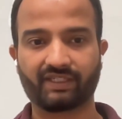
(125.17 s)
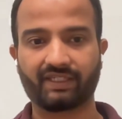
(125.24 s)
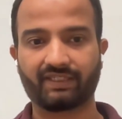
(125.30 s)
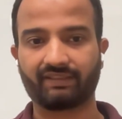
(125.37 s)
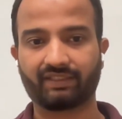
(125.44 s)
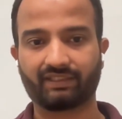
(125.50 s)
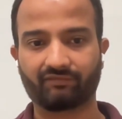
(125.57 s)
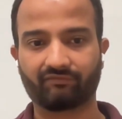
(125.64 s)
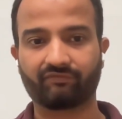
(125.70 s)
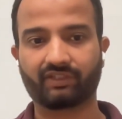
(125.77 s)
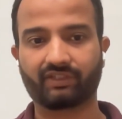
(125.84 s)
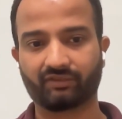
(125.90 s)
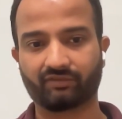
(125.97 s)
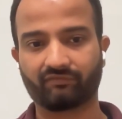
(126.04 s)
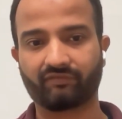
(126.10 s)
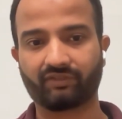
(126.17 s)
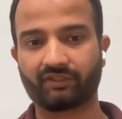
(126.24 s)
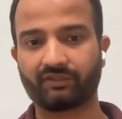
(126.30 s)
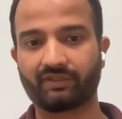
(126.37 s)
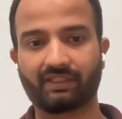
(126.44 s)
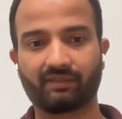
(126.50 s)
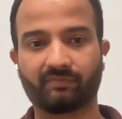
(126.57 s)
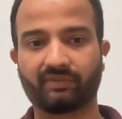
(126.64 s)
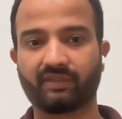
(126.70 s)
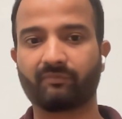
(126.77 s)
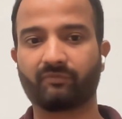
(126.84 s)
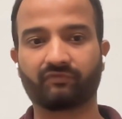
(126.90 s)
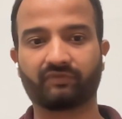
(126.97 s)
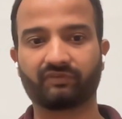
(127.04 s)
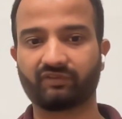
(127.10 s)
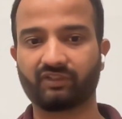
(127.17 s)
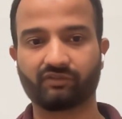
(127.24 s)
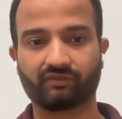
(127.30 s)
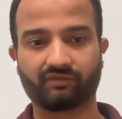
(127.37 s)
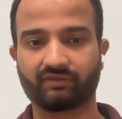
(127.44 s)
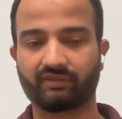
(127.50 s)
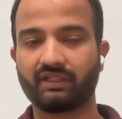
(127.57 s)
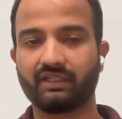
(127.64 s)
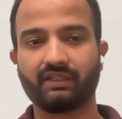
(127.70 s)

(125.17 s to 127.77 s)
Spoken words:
and they have kind of helped improve the feature.